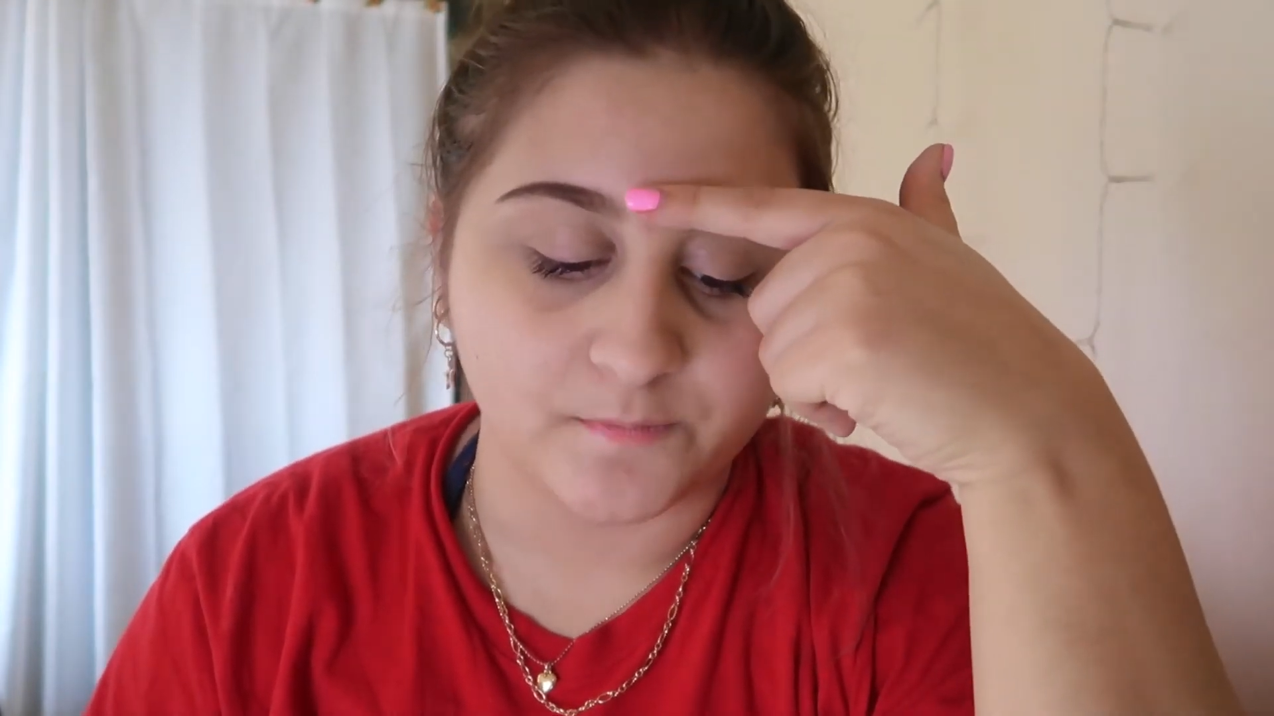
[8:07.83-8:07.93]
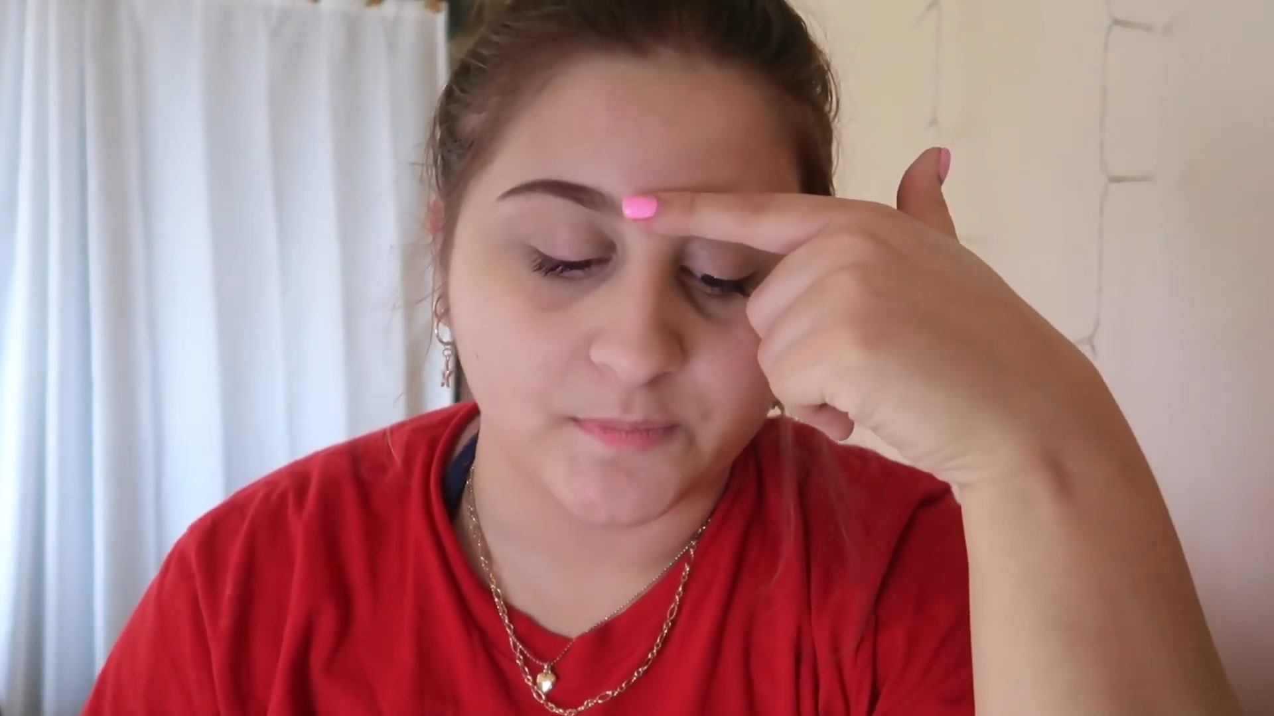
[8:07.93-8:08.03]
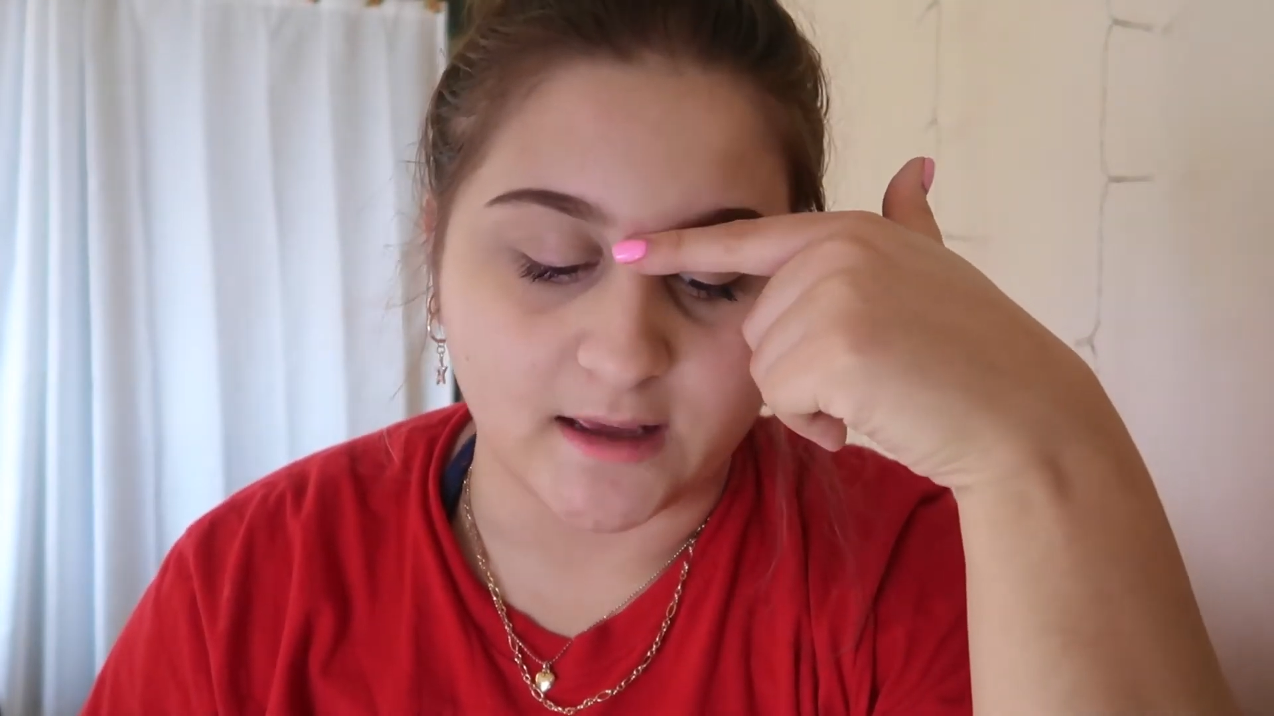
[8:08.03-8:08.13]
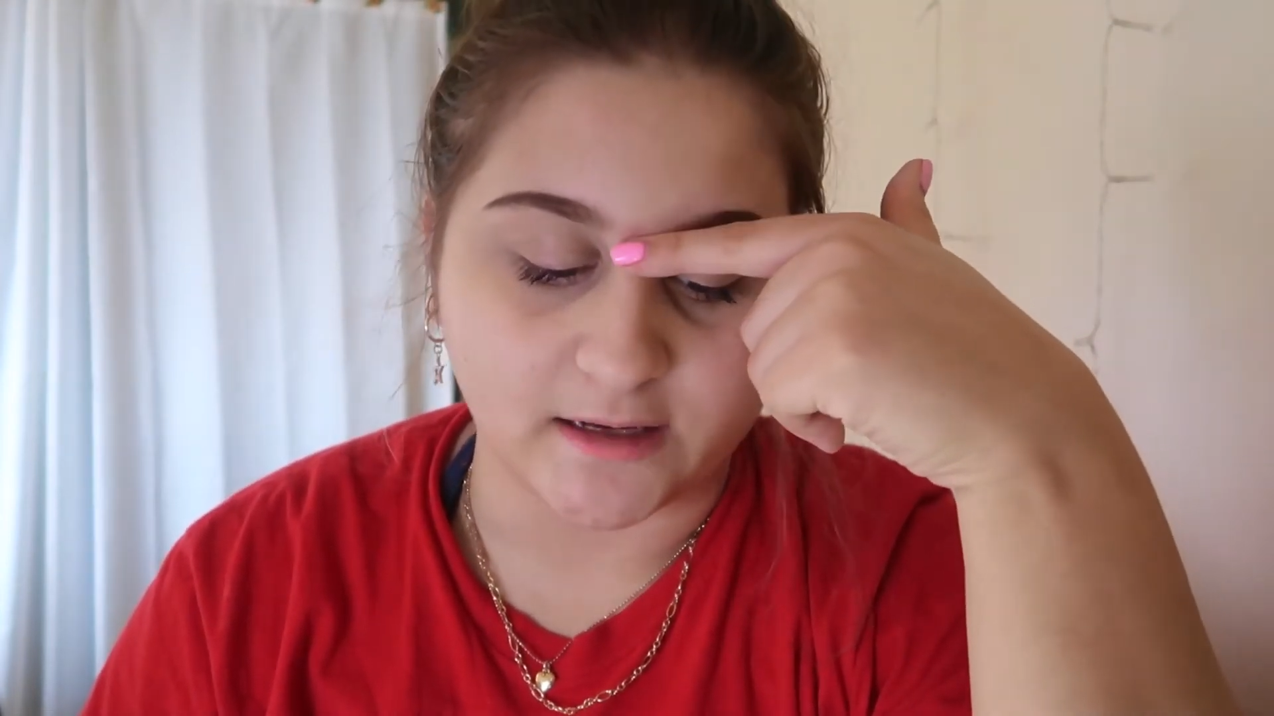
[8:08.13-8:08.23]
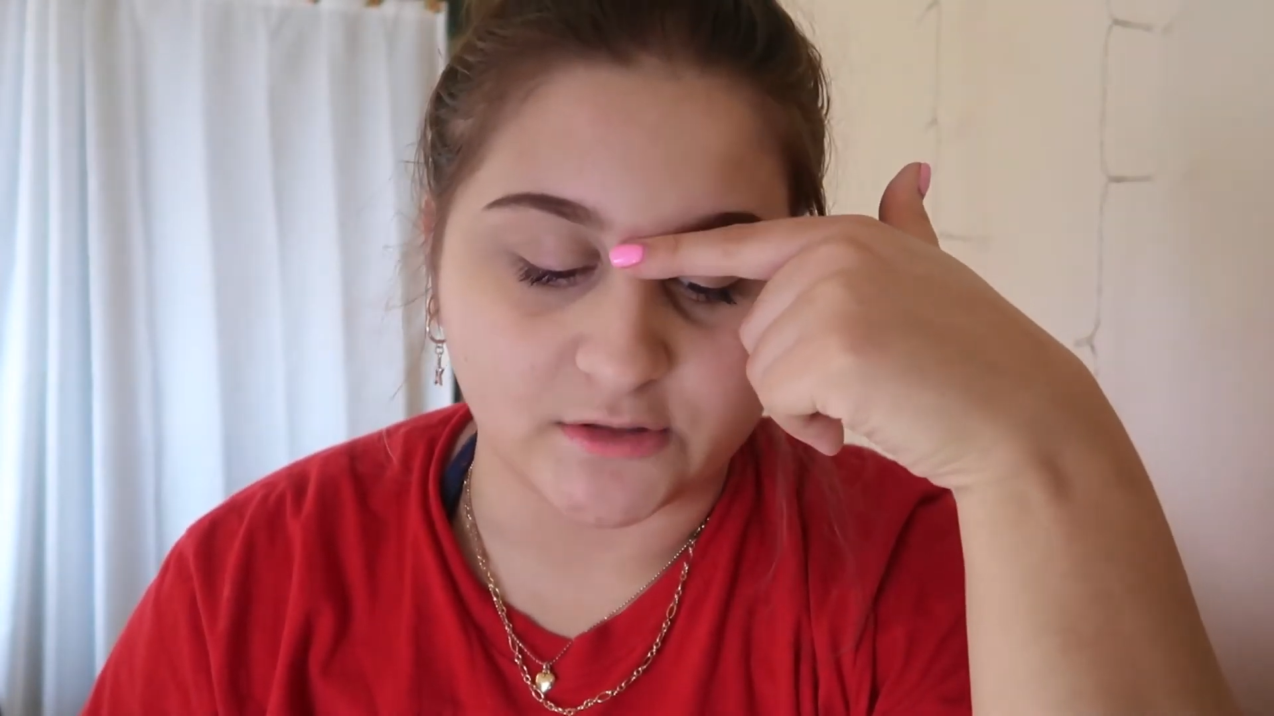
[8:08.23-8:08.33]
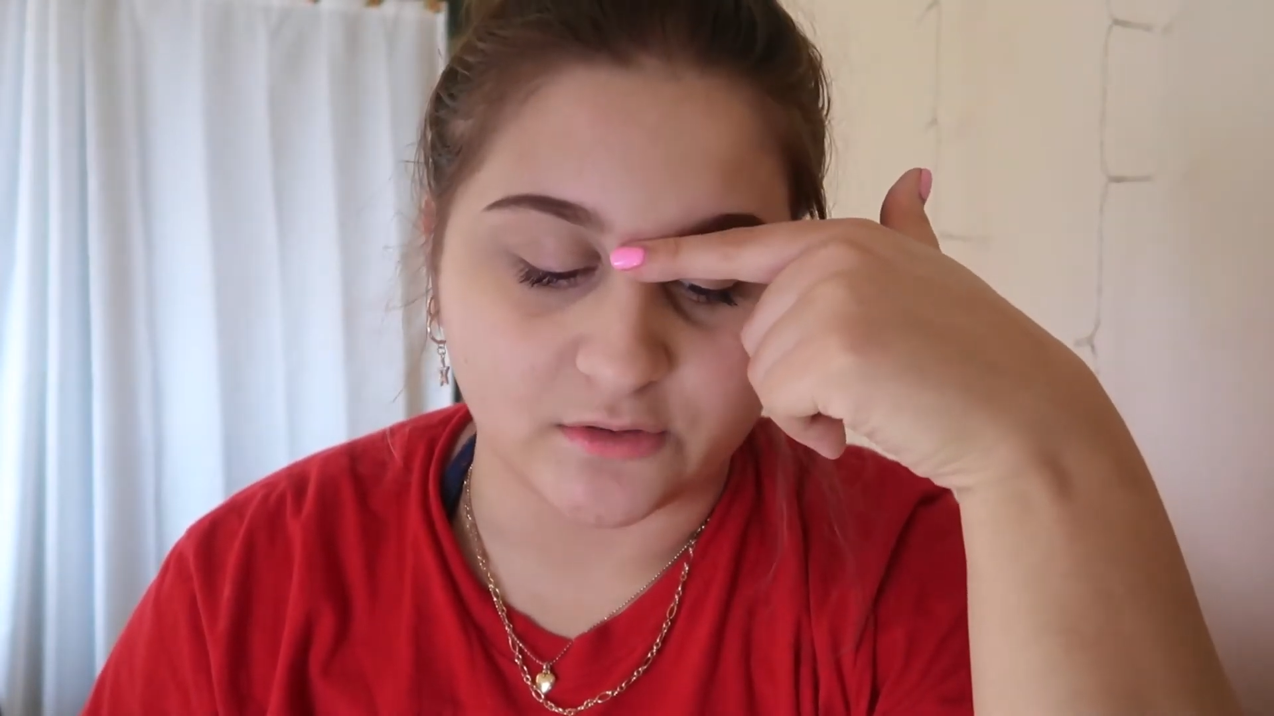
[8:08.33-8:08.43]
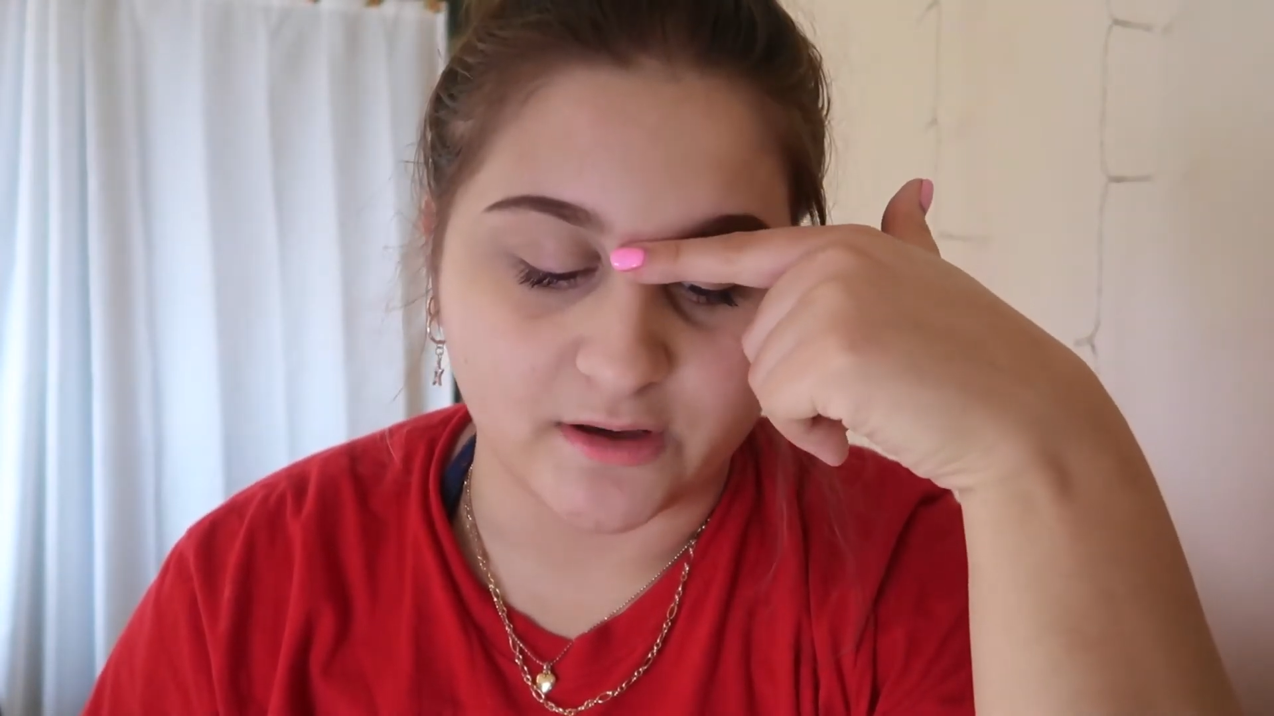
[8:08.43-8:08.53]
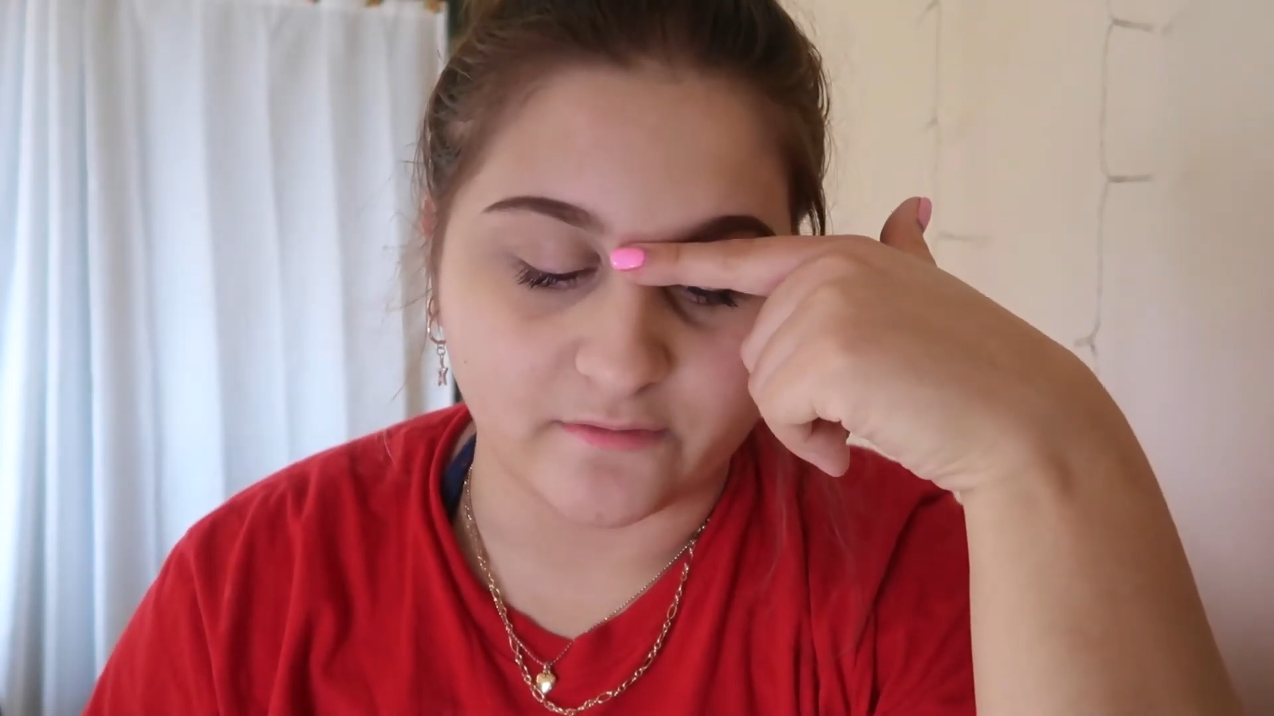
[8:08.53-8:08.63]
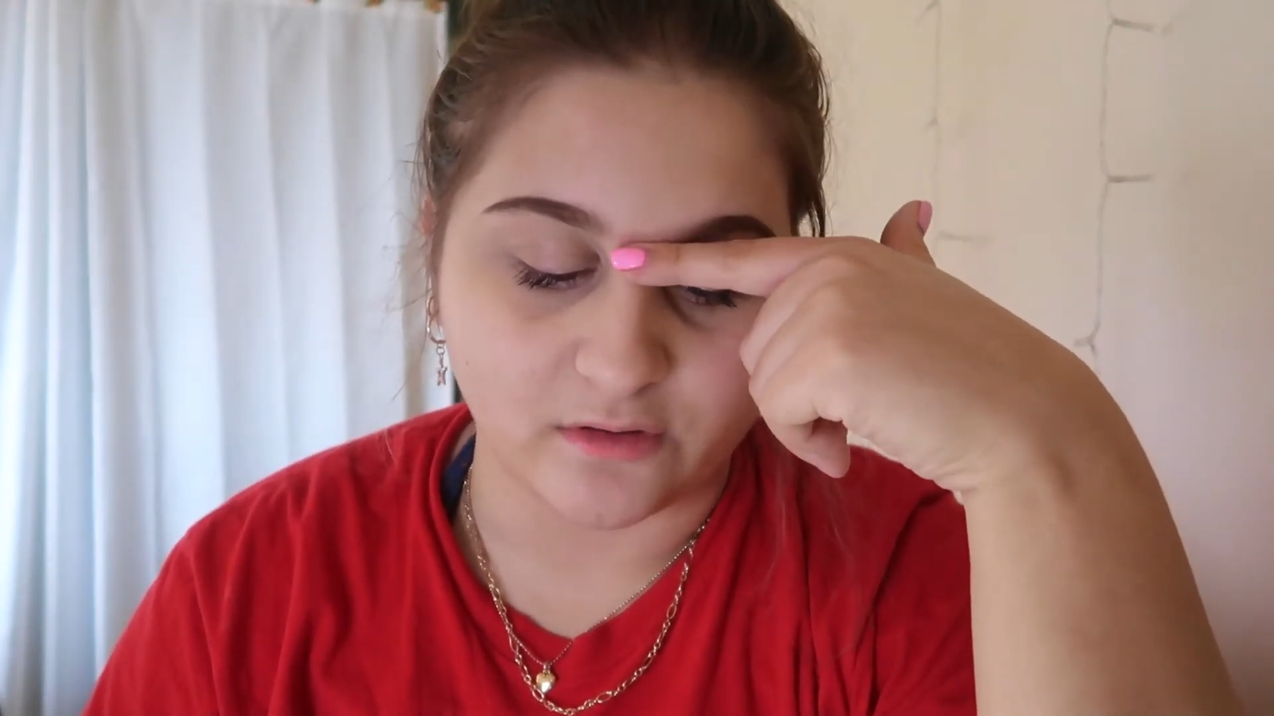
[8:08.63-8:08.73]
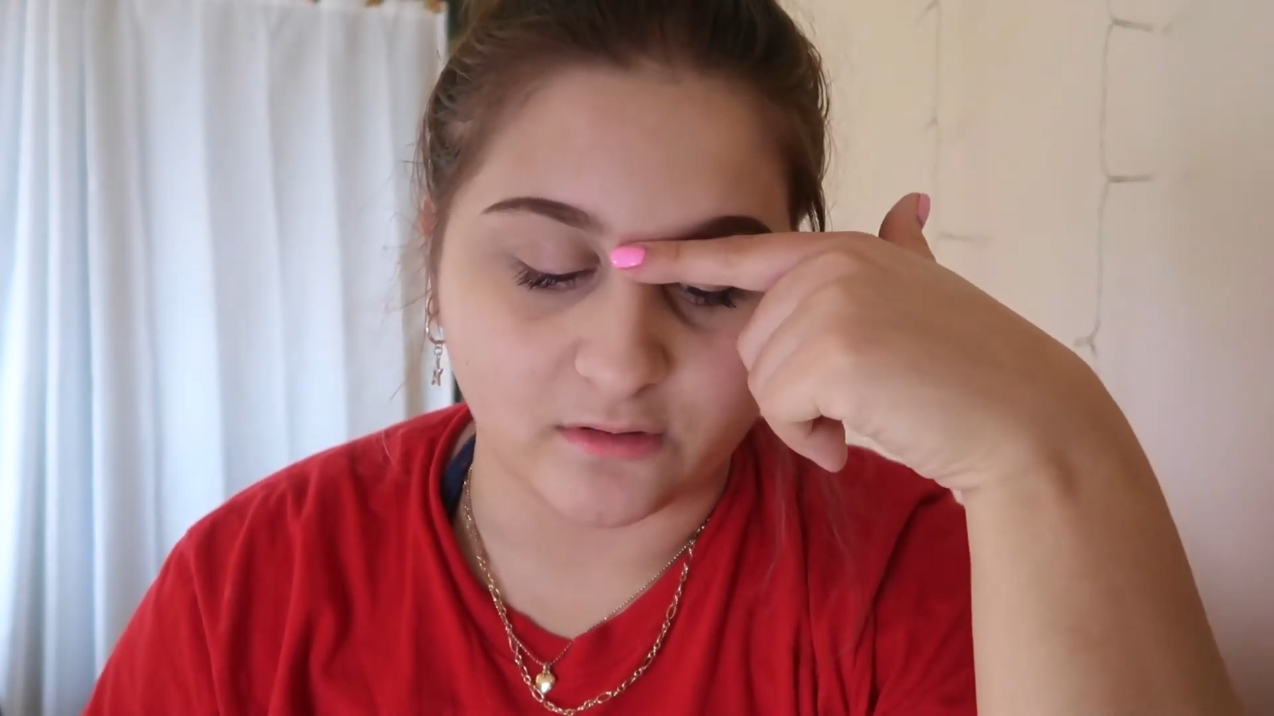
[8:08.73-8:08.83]
And I don't
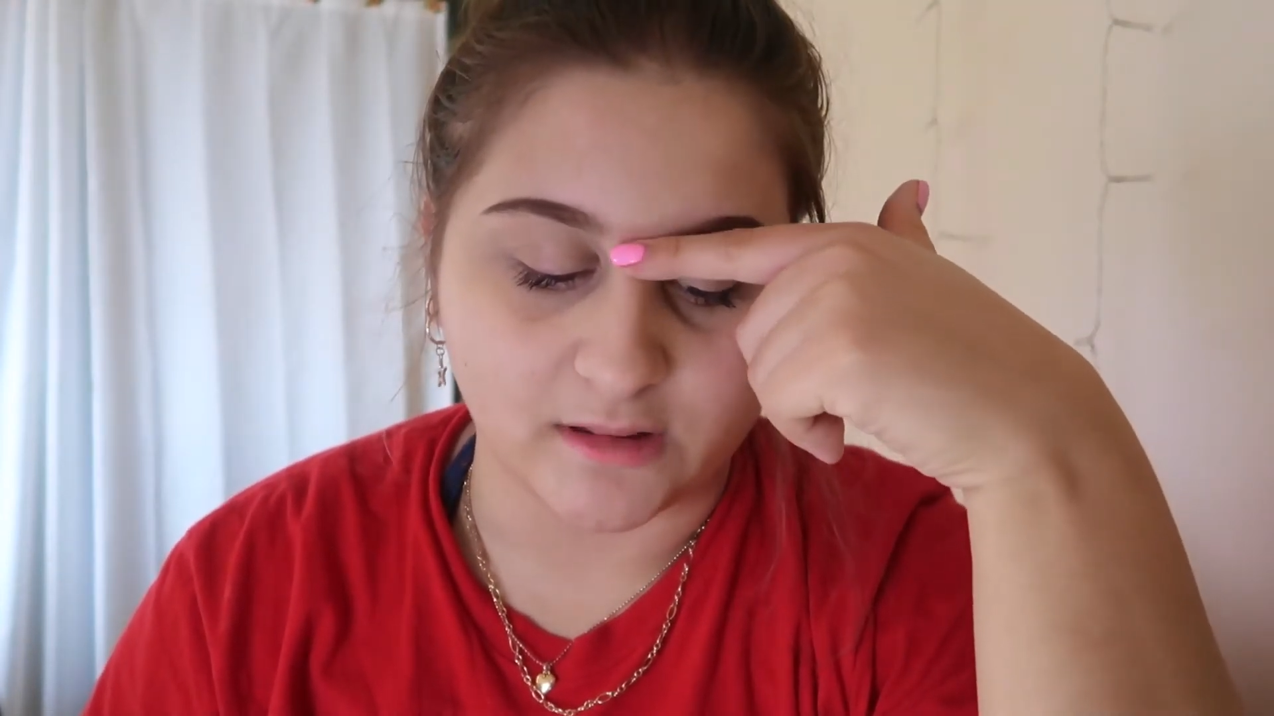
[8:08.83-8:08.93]
have another